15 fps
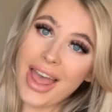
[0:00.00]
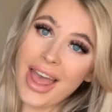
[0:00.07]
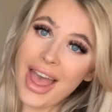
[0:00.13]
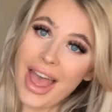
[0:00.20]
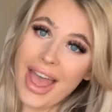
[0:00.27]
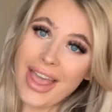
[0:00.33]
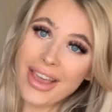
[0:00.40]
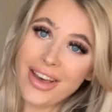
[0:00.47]

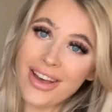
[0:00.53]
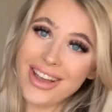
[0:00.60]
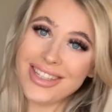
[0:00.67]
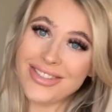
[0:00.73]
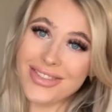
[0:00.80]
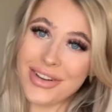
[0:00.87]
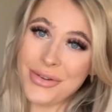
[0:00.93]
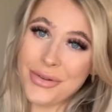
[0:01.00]
Hey
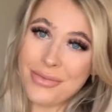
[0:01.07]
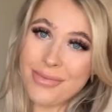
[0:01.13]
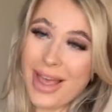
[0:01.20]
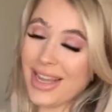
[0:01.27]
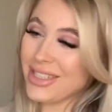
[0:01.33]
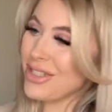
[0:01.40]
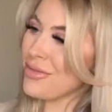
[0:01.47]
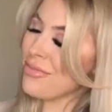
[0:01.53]
guys, welcome
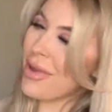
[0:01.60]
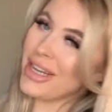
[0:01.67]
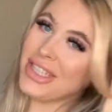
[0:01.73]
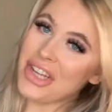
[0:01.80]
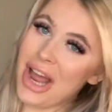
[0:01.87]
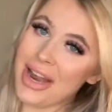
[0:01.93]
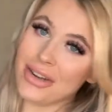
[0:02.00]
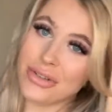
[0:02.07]
back to my
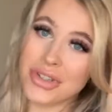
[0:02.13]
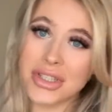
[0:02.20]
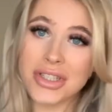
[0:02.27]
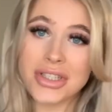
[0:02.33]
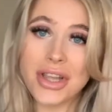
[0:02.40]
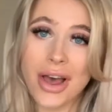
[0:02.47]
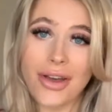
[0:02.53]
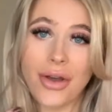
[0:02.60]
channel.
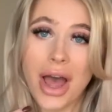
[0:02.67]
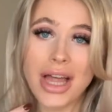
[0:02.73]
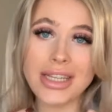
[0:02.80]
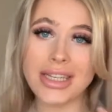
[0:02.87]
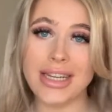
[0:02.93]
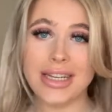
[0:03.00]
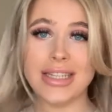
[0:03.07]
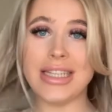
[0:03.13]
So
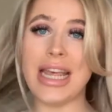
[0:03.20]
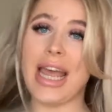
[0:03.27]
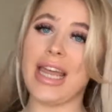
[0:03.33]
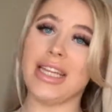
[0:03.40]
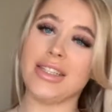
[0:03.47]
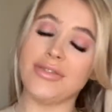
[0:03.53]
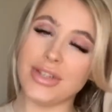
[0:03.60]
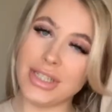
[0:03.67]

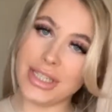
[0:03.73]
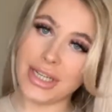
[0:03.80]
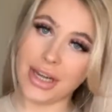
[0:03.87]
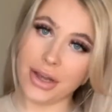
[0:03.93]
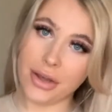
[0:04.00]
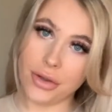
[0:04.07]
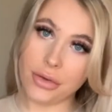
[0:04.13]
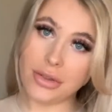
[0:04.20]
today's
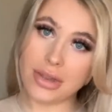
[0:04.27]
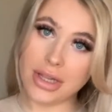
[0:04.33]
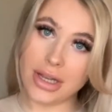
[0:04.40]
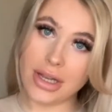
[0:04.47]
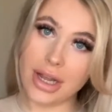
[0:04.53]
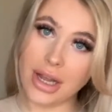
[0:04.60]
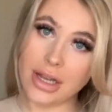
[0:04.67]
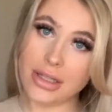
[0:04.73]
video, the
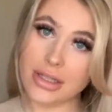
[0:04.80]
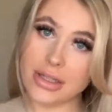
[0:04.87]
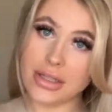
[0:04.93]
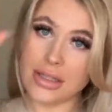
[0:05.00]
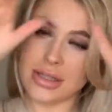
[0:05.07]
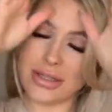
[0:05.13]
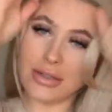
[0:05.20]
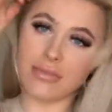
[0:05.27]

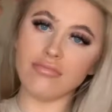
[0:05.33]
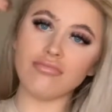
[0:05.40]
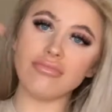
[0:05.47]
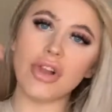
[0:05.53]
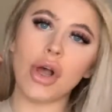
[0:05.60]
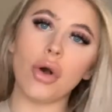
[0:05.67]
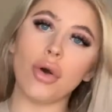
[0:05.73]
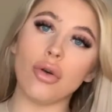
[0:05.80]
last
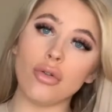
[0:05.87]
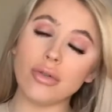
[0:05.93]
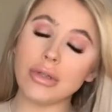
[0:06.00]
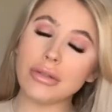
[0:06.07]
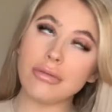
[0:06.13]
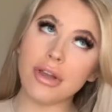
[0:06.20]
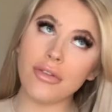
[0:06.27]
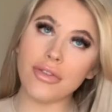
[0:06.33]

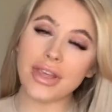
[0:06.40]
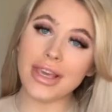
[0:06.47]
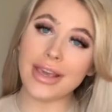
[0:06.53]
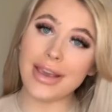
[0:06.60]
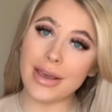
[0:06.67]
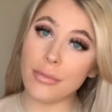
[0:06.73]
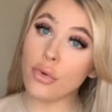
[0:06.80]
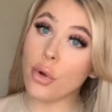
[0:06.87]
haul of the
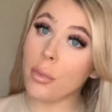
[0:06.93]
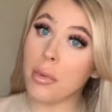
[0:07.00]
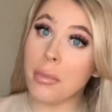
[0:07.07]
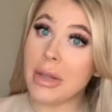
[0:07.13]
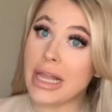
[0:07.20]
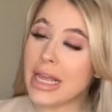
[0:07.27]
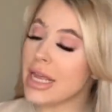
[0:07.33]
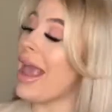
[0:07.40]
year
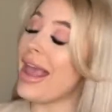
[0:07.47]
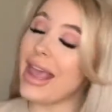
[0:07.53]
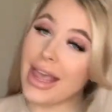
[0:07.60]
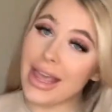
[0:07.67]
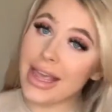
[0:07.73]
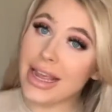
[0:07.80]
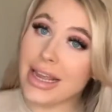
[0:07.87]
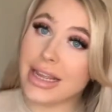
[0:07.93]
probably,
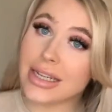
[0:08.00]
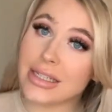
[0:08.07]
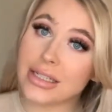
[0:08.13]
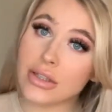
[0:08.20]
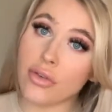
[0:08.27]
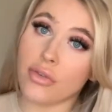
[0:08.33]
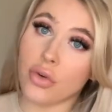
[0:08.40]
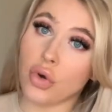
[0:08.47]
is
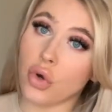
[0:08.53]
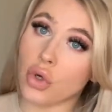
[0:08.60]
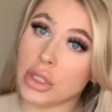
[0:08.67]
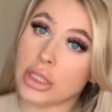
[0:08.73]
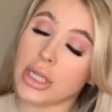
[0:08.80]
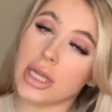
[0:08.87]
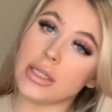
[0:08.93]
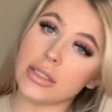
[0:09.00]
of
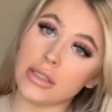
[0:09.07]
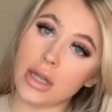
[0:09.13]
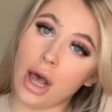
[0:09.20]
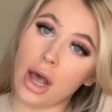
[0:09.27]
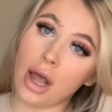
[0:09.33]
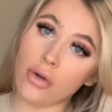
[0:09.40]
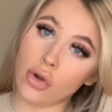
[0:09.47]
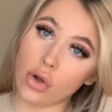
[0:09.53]
course a
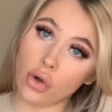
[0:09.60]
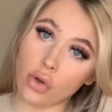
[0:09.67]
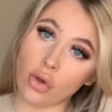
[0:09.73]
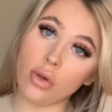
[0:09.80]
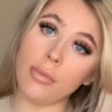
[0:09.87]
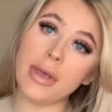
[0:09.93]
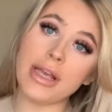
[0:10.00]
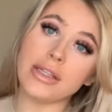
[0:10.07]
Zara
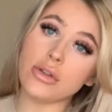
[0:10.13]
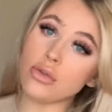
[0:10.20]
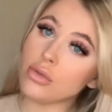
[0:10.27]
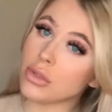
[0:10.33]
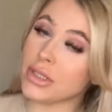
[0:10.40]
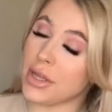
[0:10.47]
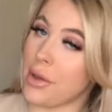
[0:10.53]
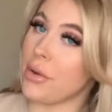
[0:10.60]
haul, but it's
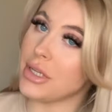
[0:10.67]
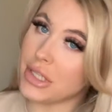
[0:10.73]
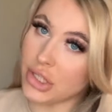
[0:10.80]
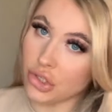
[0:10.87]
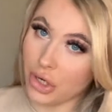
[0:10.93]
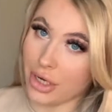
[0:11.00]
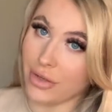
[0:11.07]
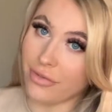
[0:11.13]
also a
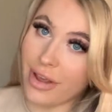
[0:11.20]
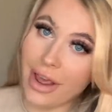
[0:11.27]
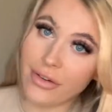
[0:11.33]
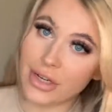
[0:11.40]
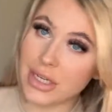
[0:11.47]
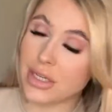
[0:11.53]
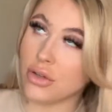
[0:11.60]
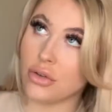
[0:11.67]

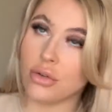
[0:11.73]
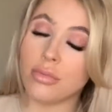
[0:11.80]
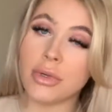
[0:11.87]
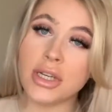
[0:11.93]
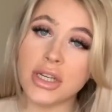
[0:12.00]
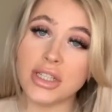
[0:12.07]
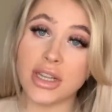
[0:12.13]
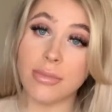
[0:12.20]
Stradivarius haul
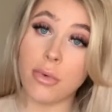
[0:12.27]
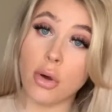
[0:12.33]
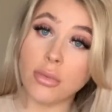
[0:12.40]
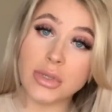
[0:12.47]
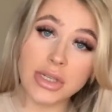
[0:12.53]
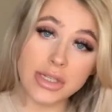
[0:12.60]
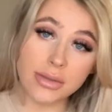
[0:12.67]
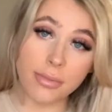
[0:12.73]
because I
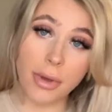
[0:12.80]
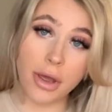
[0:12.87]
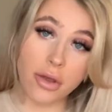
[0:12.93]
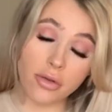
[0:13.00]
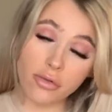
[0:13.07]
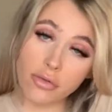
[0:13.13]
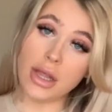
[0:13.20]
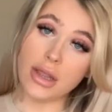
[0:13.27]
popped into
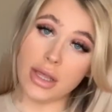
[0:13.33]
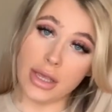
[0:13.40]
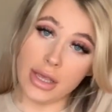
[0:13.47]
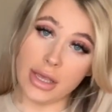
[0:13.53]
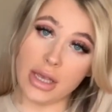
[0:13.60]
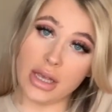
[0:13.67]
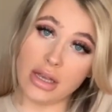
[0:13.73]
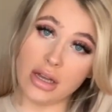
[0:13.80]
both
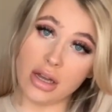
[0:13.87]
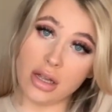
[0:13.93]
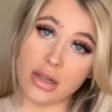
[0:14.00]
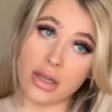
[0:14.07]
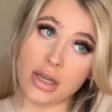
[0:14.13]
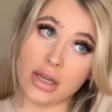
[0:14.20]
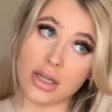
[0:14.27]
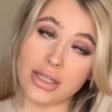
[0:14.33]
the
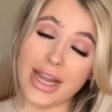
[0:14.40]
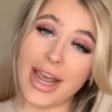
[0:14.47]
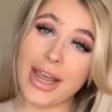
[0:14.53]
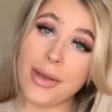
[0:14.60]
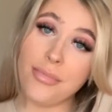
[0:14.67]
other day.